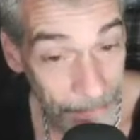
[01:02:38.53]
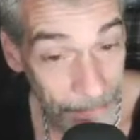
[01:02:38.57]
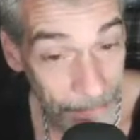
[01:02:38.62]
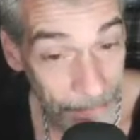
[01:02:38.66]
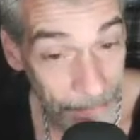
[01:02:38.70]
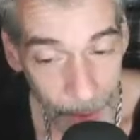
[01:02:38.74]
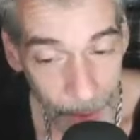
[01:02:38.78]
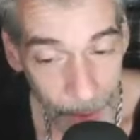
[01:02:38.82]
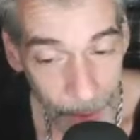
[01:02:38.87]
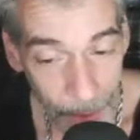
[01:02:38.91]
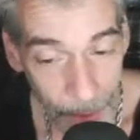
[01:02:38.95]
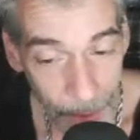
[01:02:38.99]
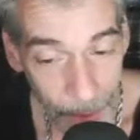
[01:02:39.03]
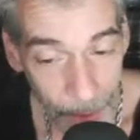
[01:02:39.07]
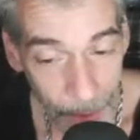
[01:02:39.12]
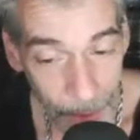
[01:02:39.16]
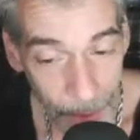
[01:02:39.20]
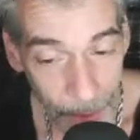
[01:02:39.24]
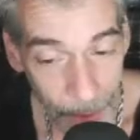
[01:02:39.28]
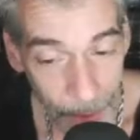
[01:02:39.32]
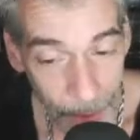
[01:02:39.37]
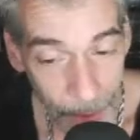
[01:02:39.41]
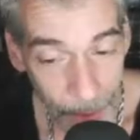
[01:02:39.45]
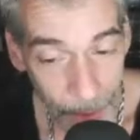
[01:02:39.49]
But that
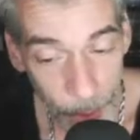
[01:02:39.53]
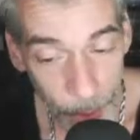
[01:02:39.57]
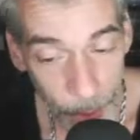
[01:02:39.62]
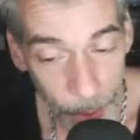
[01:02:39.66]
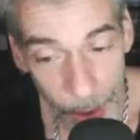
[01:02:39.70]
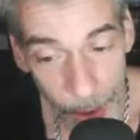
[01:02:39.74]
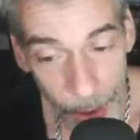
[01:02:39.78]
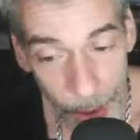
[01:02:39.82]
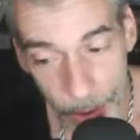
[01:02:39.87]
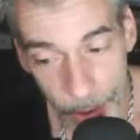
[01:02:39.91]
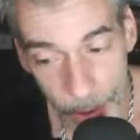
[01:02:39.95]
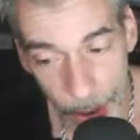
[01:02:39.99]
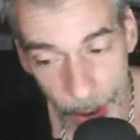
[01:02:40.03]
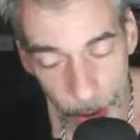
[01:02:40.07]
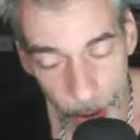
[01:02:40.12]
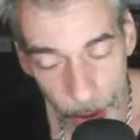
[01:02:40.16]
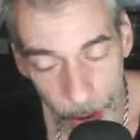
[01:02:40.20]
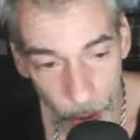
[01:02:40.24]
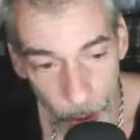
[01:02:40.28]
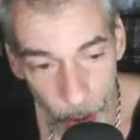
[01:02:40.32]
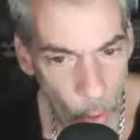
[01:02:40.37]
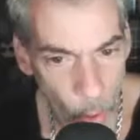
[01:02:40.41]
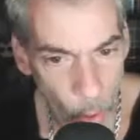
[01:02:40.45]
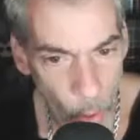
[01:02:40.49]
said, though,
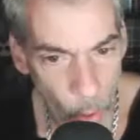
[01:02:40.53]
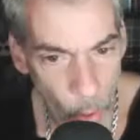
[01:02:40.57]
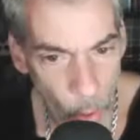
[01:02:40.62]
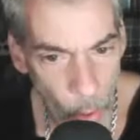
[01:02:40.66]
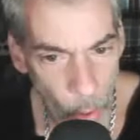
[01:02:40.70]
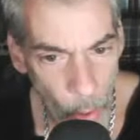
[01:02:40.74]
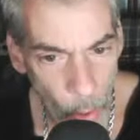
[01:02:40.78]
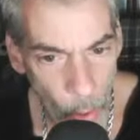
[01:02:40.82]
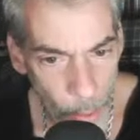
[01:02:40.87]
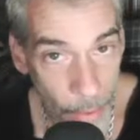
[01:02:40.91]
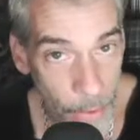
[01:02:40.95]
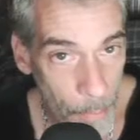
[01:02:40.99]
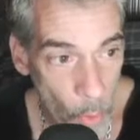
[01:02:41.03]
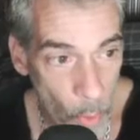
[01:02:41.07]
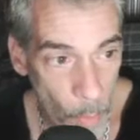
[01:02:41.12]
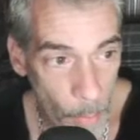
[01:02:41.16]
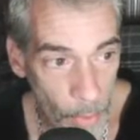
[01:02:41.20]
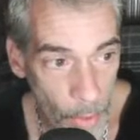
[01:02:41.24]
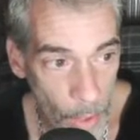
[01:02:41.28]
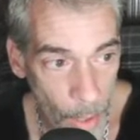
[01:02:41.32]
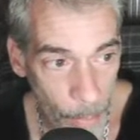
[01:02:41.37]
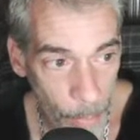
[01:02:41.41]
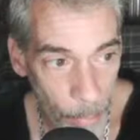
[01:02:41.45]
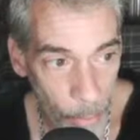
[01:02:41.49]
going into that
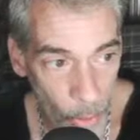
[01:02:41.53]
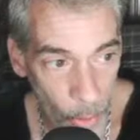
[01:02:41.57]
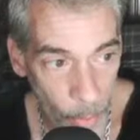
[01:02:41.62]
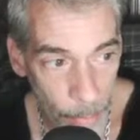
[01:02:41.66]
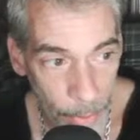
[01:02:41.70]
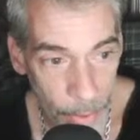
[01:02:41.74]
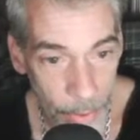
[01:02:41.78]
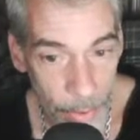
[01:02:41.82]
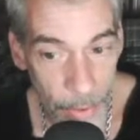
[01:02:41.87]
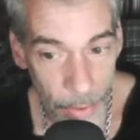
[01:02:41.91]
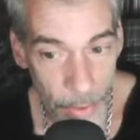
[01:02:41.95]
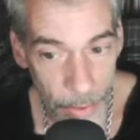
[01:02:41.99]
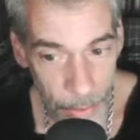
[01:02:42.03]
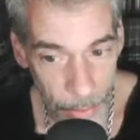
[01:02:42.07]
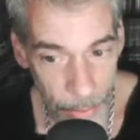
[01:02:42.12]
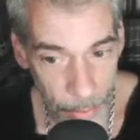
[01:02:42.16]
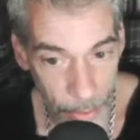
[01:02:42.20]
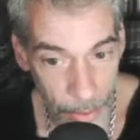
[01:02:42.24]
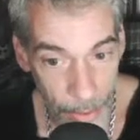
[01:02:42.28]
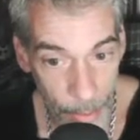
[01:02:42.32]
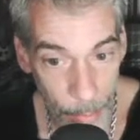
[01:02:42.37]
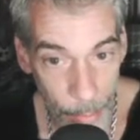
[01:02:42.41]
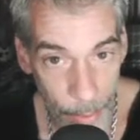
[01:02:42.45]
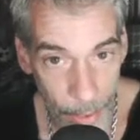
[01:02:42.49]
moment on purpose is
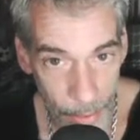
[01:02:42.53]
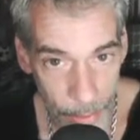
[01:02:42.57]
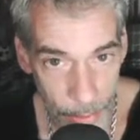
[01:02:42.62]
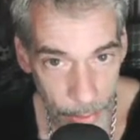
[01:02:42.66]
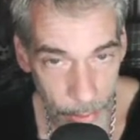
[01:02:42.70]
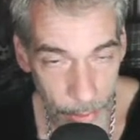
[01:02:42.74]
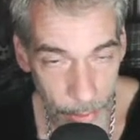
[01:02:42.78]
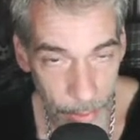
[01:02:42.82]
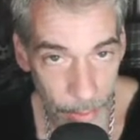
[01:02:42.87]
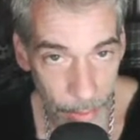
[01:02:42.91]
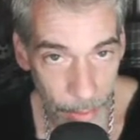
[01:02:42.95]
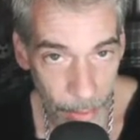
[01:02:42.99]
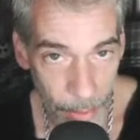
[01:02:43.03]
the abyss,